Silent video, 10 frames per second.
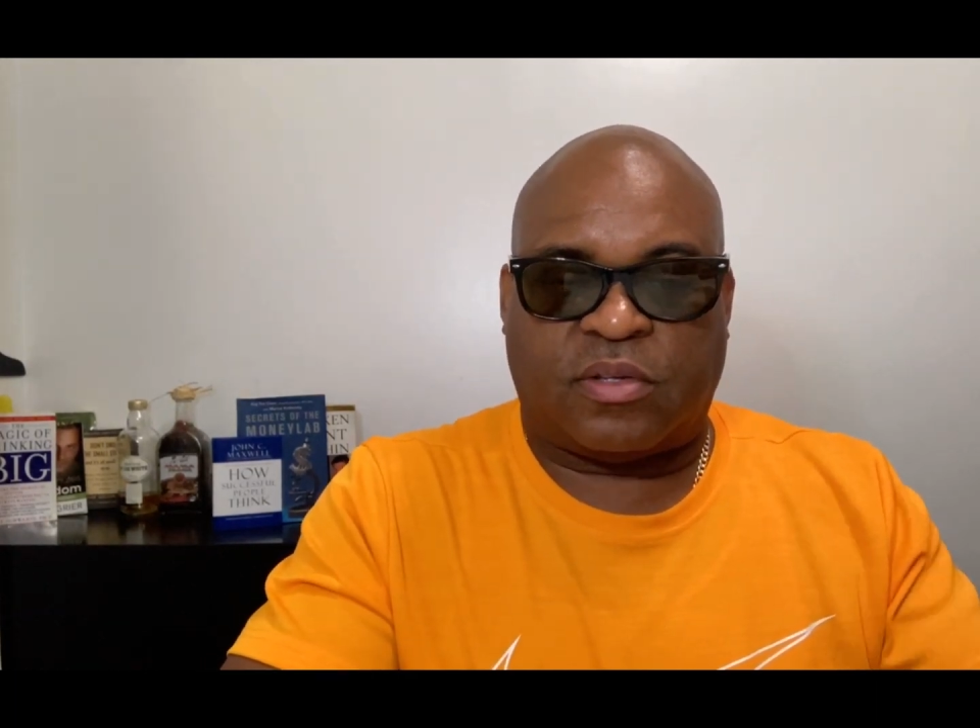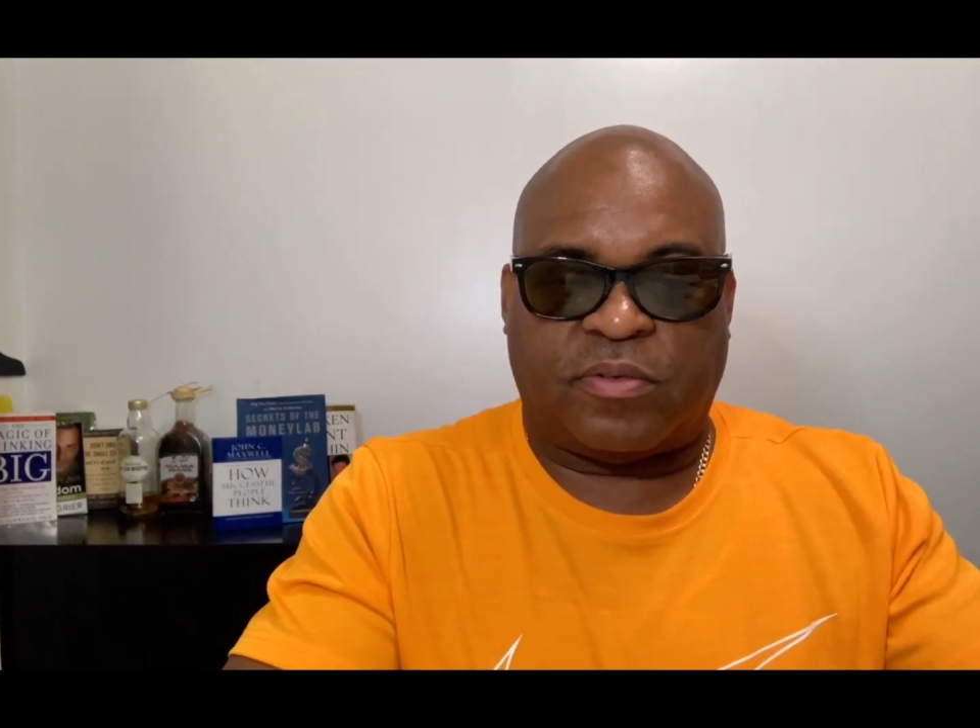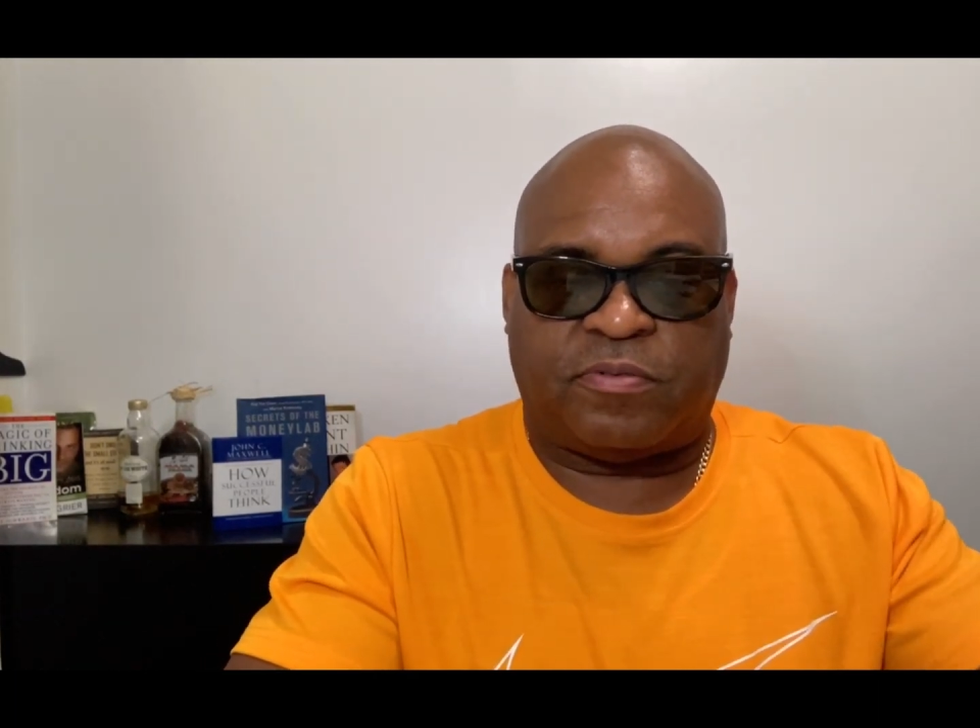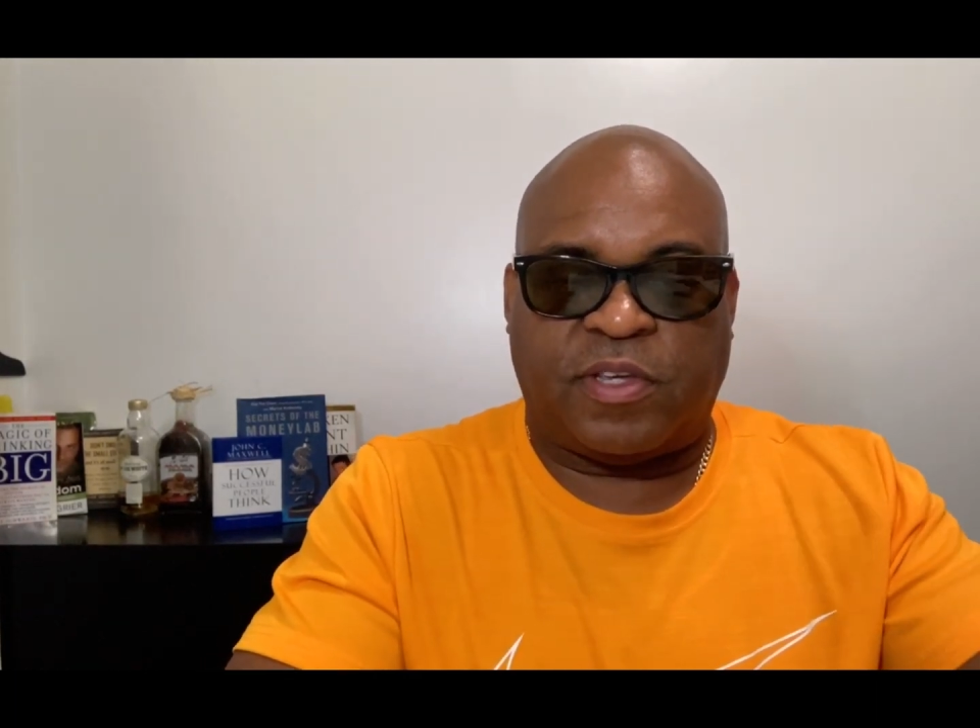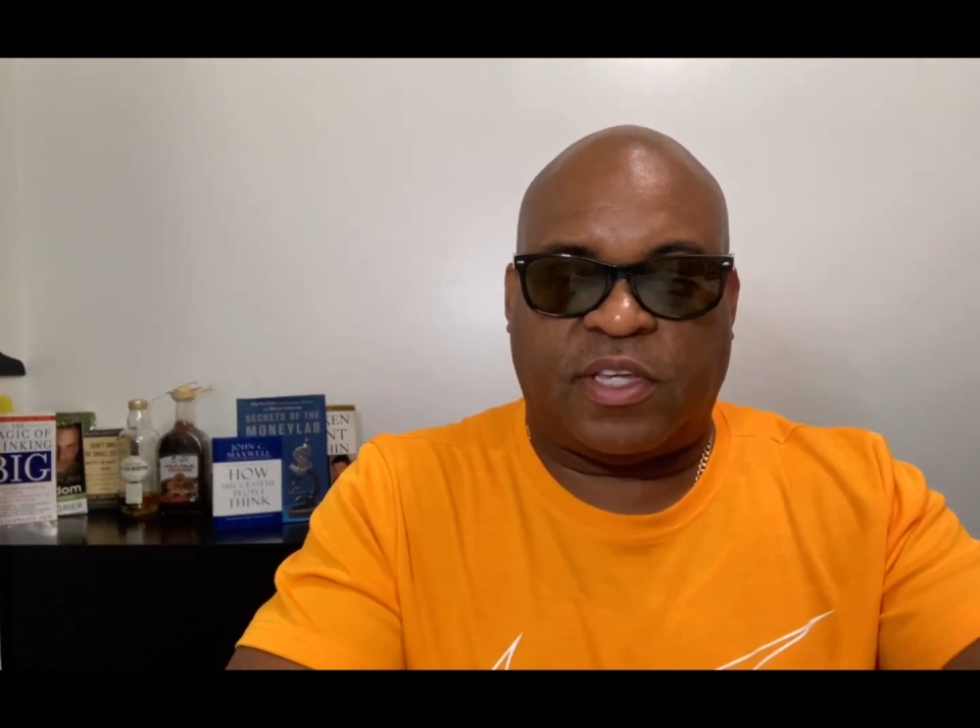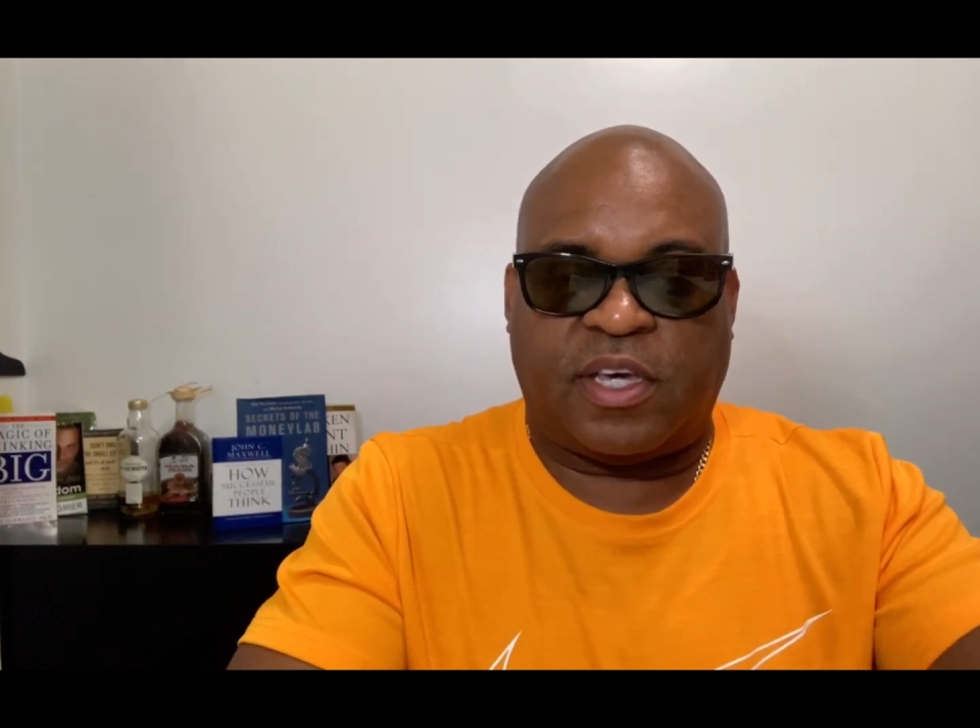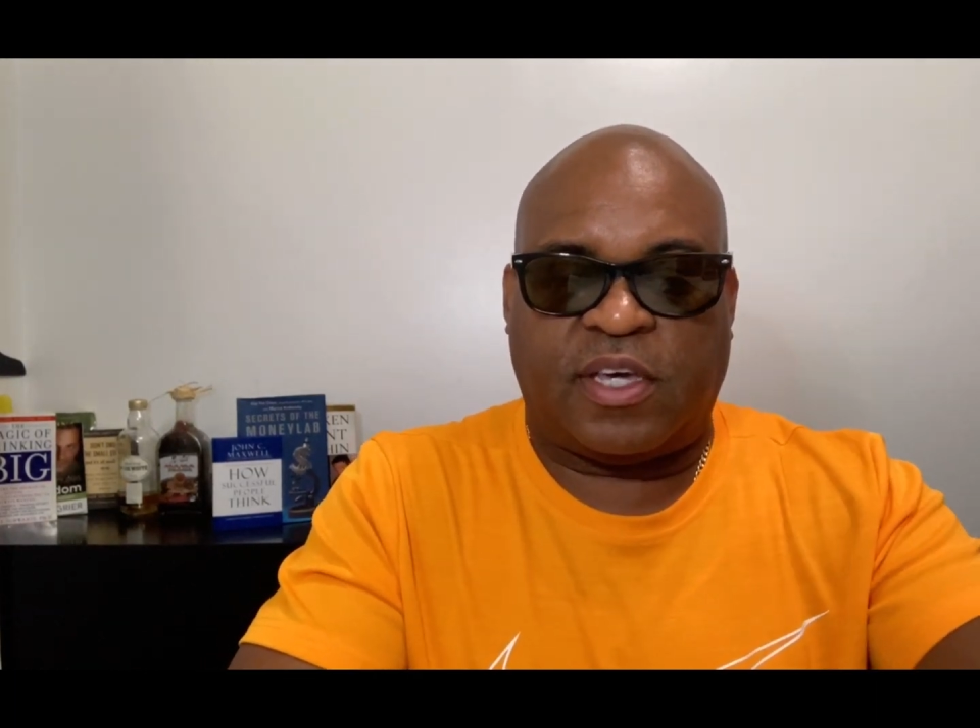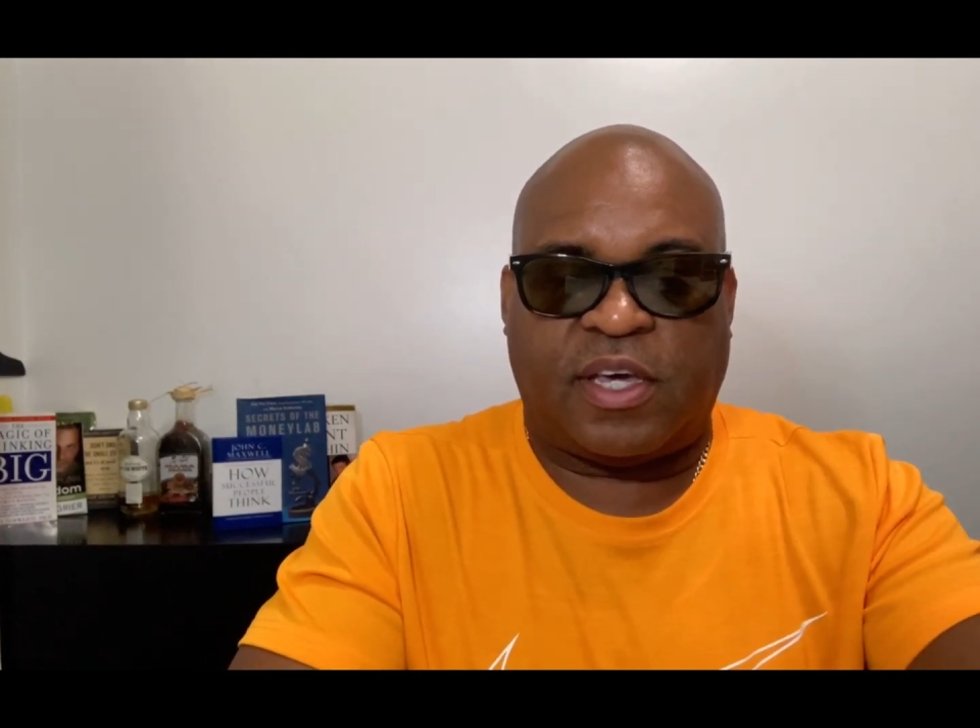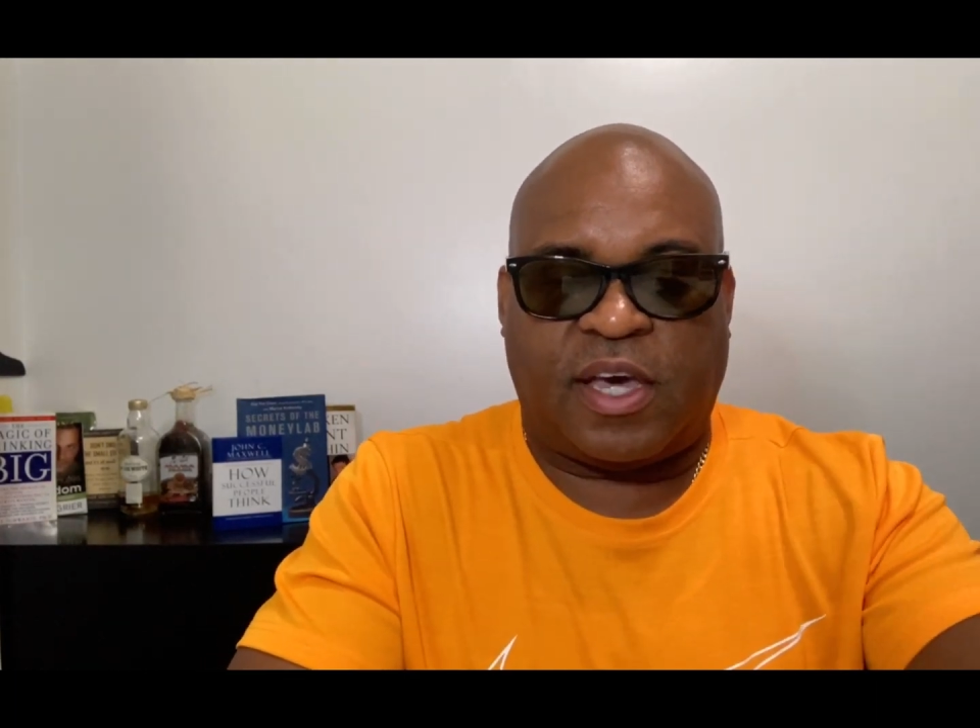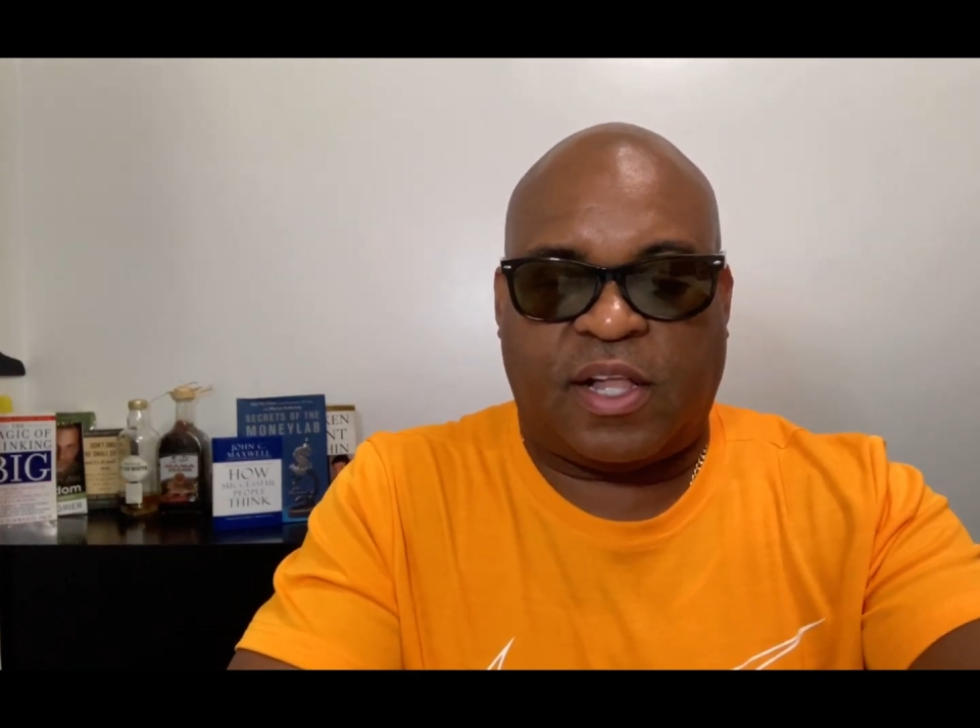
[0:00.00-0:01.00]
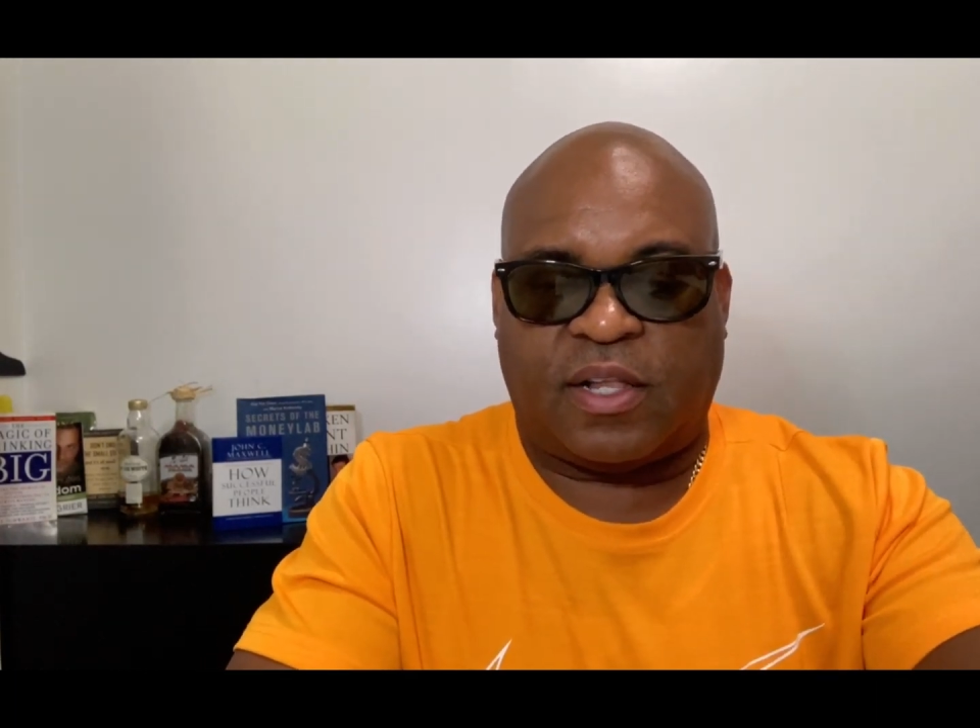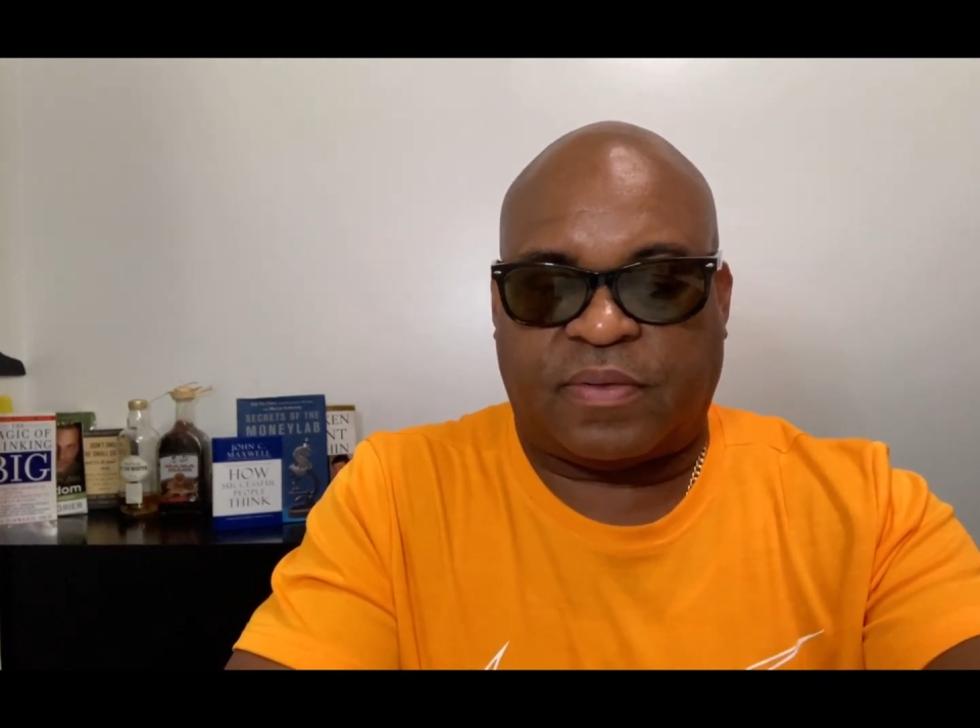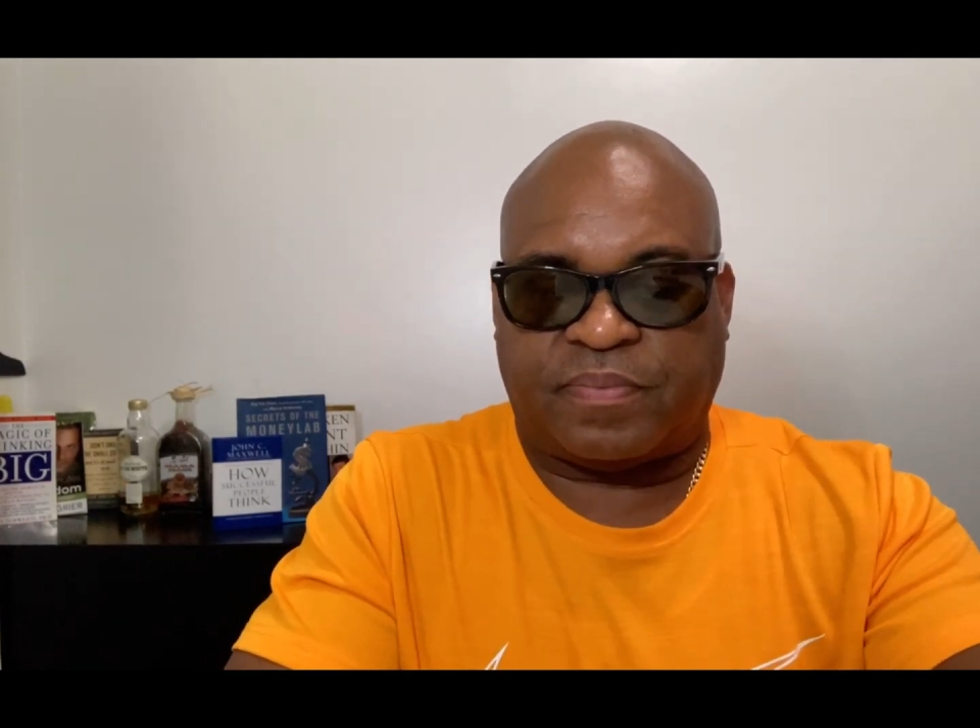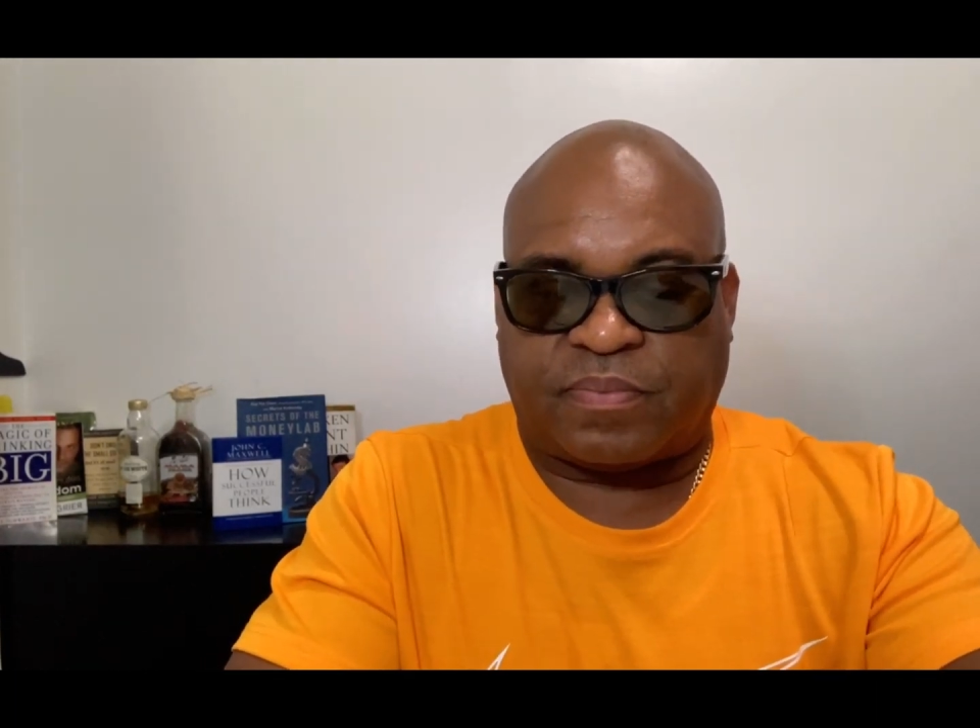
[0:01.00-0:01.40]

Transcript: VAL.